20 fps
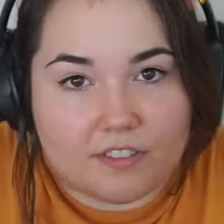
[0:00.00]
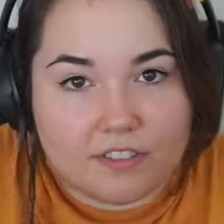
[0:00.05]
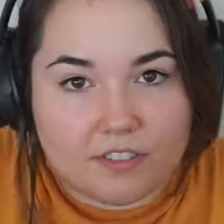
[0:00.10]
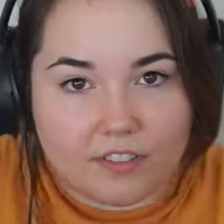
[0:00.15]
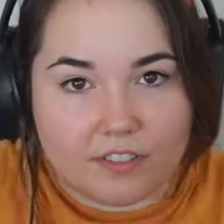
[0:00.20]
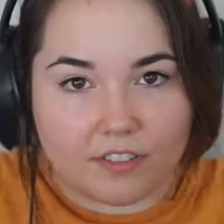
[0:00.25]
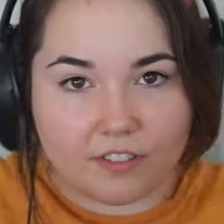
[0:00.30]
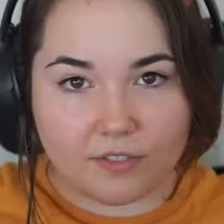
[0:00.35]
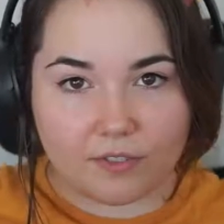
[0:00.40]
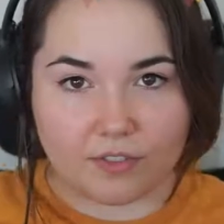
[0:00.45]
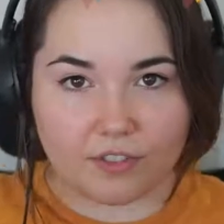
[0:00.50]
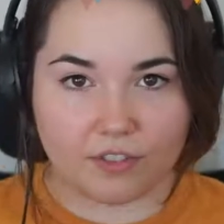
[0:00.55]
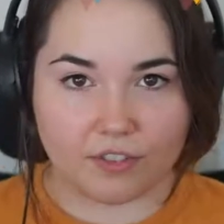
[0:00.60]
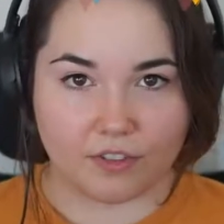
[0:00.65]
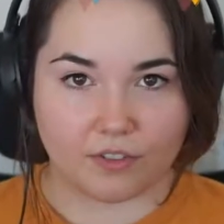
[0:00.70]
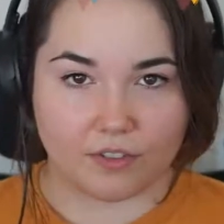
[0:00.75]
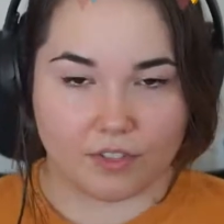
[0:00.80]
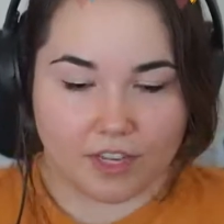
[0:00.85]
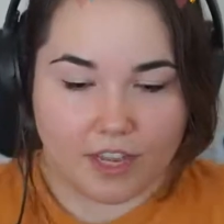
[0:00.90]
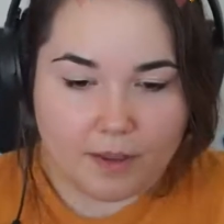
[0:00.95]
to loosen
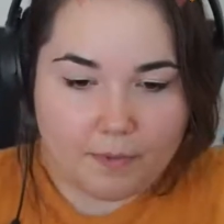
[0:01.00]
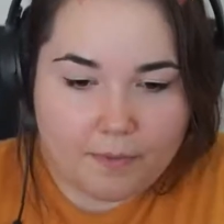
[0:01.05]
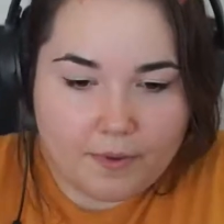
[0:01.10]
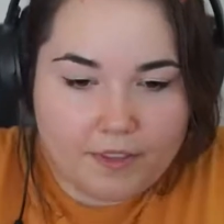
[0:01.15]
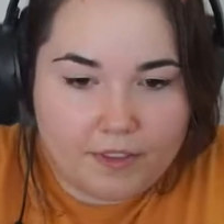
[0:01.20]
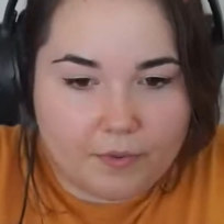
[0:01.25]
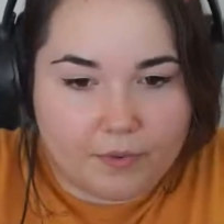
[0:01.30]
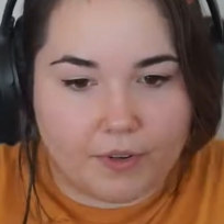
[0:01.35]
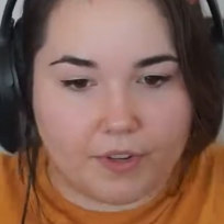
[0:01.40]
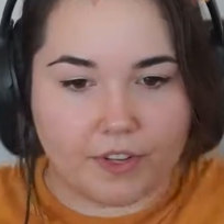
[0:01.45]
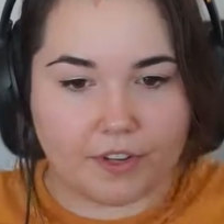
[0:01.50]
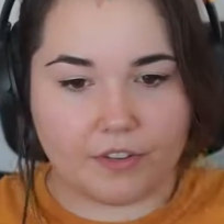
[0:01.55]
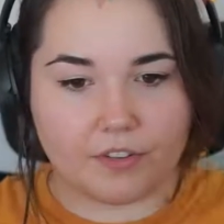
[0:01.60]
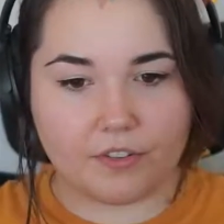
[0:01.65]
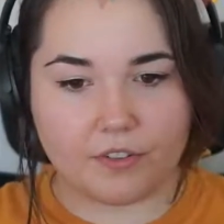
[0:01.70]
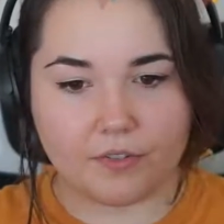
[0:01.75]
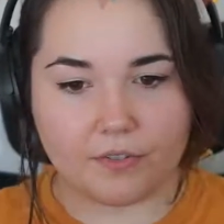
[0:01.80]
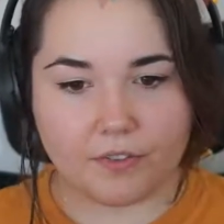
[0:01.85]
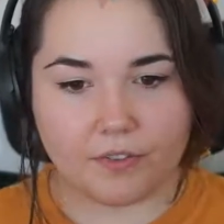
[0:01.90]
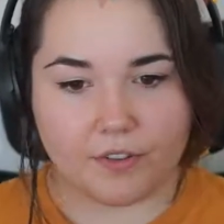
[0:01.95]
those up. And then we're going to
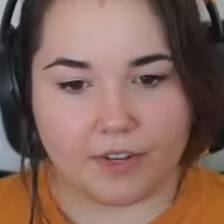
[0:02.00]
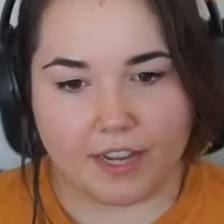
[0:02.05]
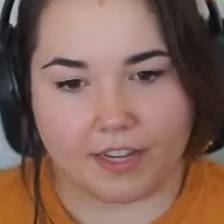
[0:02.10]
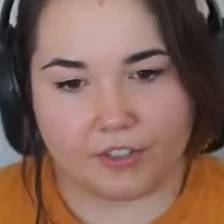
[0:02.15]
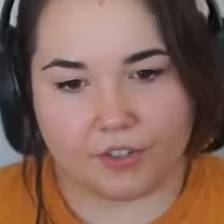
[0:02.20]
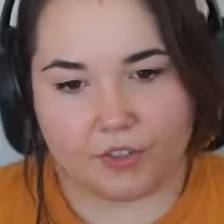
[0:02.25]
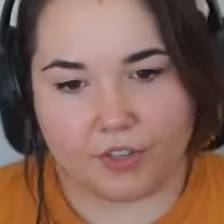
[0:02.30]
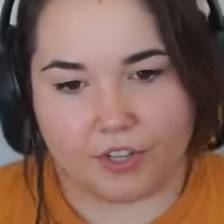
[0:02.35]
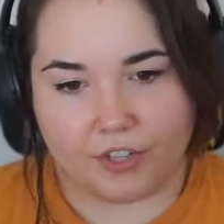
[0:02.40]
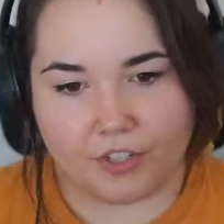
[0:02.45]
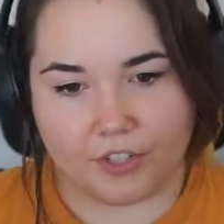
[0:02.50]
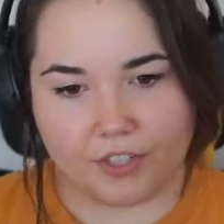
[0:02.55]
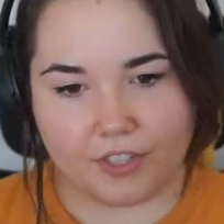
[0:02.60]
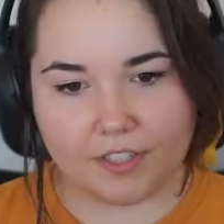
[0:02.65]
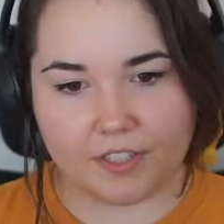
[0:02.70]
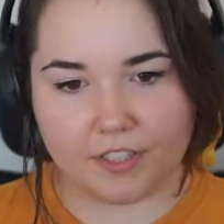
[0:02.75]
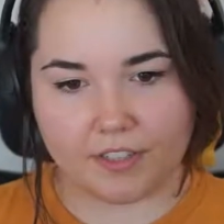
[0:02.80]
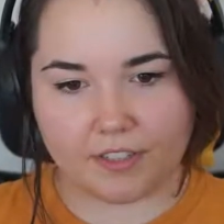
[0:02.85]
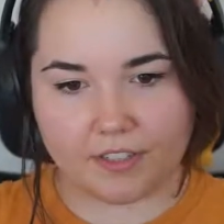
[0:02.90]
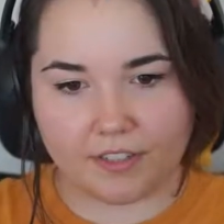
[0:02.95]
do a few neck
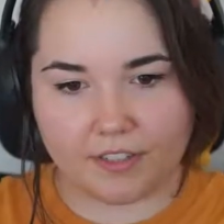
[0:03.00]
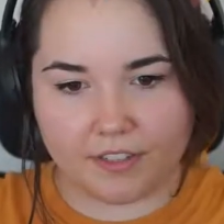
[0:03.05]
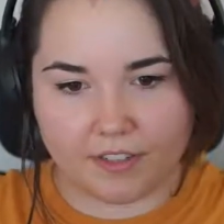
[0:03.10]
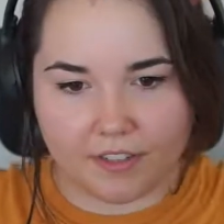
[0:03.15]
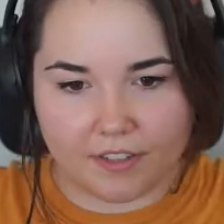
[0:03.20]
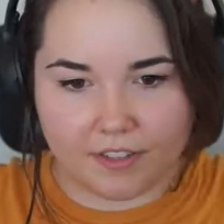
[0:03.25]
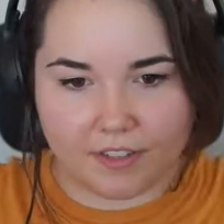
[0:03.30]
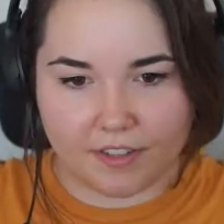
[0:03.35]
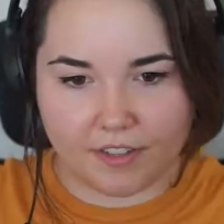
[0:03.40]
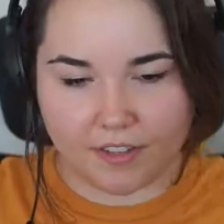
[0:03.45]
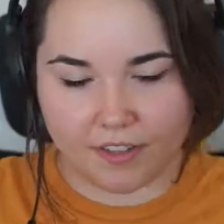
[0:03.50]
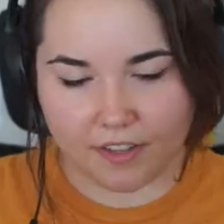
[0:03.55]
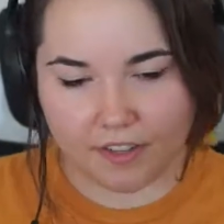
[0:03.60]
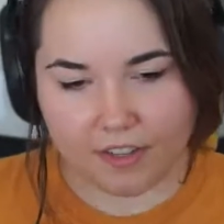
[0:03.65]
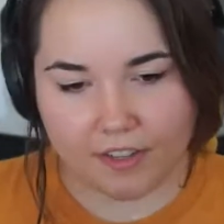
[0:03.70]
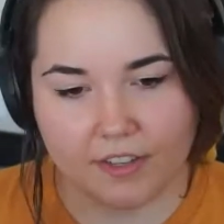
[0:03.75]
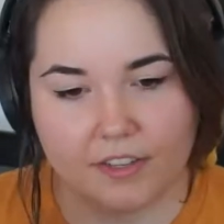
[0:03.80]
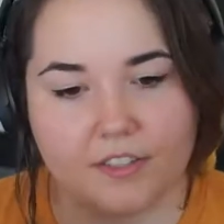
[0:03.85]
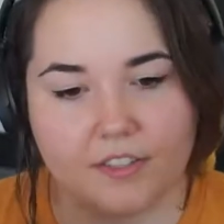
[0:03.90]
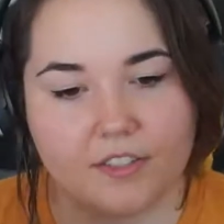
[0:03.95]
stretches.
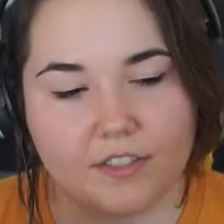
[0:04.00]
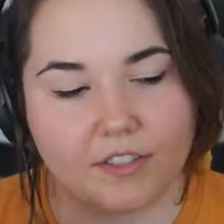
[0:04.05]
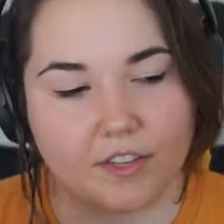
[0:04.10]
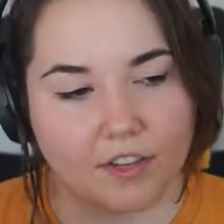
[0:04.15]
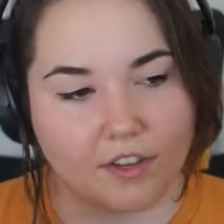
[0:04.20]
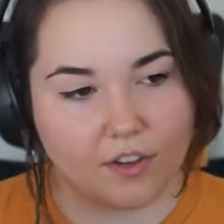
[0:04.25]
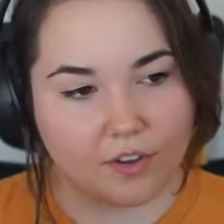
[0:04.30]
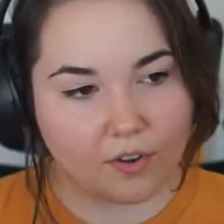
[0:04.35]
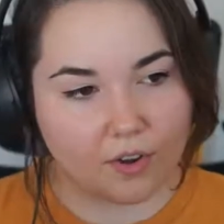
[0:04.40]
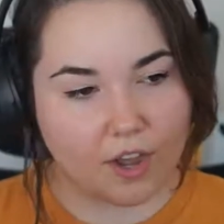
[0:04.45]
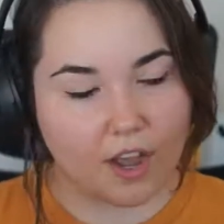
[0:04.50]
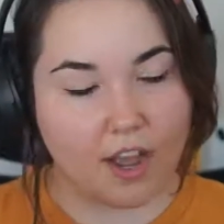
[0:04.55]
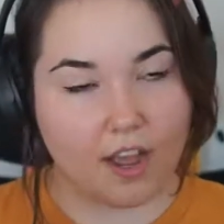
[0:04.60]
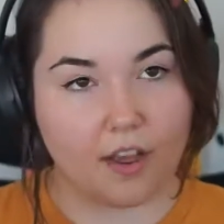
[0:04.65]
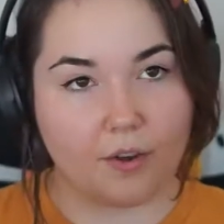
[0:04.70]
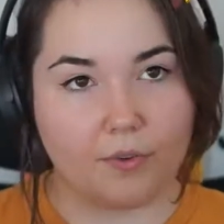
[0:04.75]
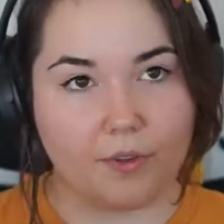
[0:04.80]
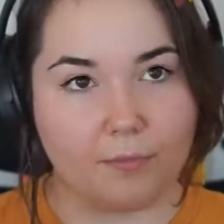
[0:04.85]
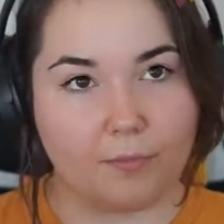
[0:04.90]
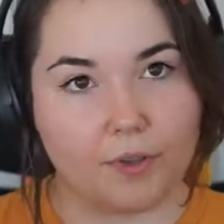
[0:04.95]
So
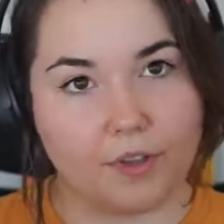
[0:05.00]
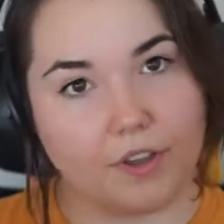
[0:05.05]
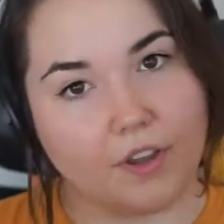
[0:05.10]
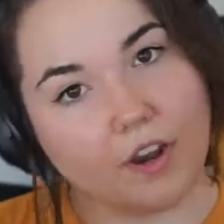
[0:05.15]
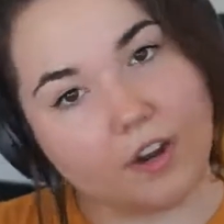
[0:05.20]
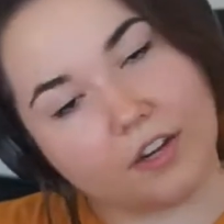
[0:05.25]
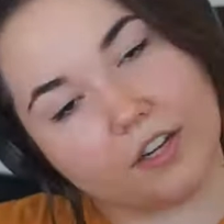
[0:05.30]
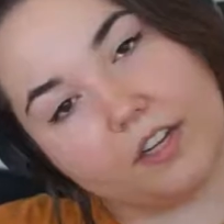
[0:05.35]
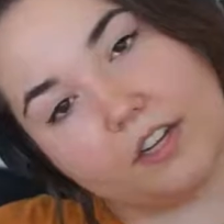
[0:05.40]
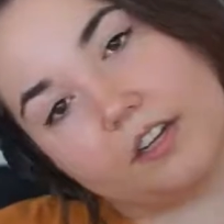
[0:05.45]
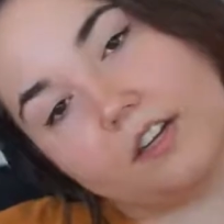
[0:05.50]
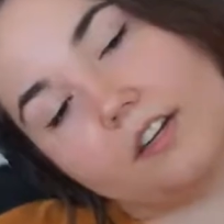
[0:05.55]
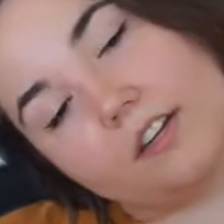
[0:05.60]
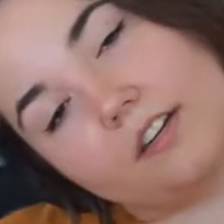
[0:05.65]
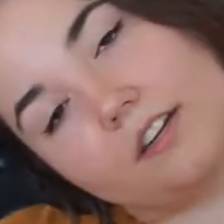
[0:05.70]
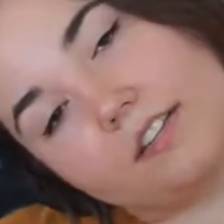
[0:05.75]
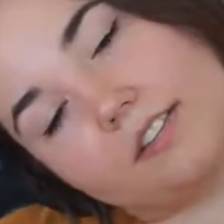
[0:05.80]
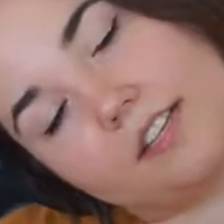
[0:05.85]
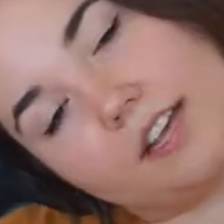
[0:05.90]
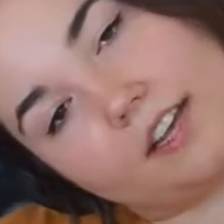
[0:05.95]
we put our ear
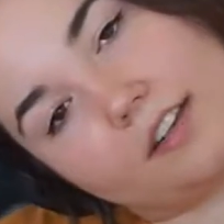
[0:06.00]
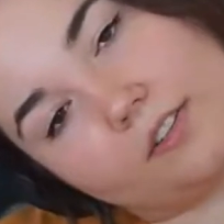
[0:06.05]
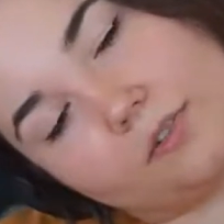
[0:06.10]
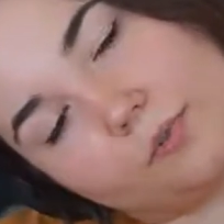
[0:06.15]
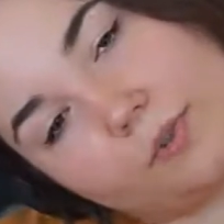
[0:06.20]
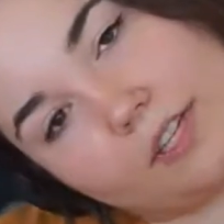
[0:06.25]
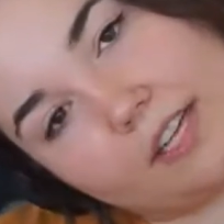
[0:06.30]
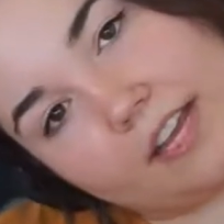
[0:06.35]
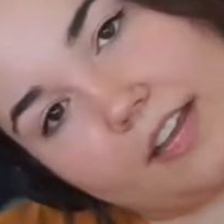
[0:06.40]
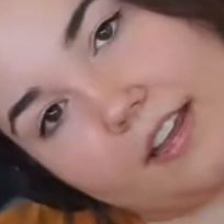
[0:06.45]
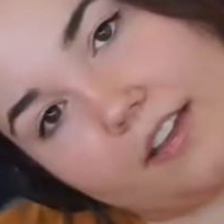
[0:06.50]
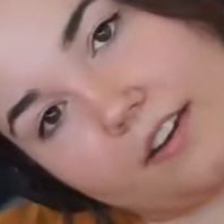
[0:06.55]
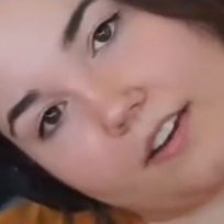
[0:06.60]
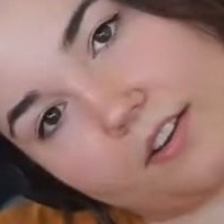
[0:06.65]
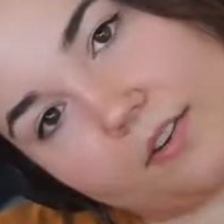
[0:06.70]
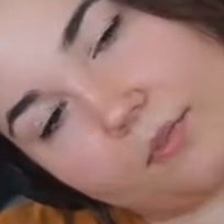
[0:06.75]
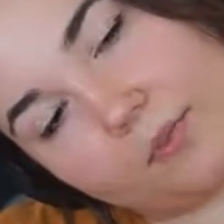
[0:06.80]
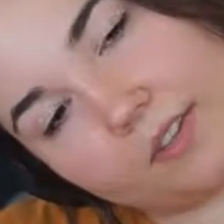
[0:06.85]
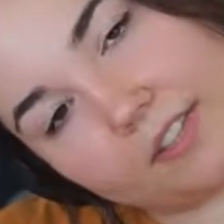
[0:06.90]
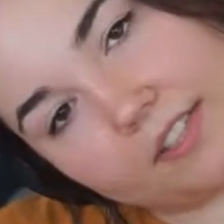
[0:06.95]
as high as we can
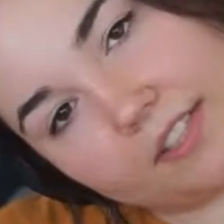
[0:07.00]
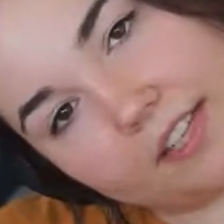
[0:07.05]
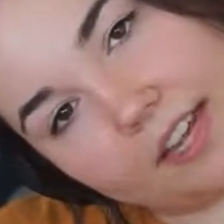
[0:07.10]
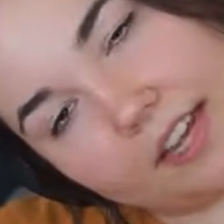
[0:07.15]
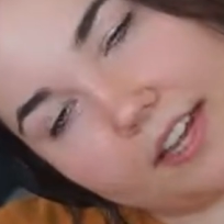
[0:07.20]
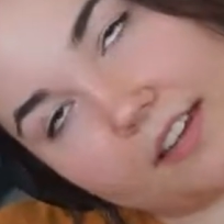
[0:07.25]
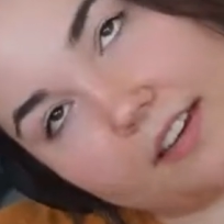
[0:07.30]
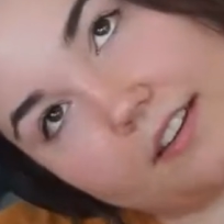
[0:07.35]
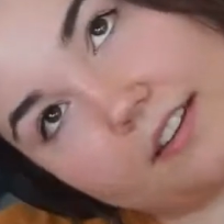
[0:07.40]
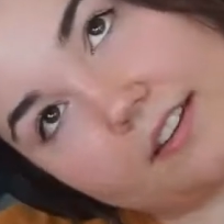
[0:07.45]
on one side.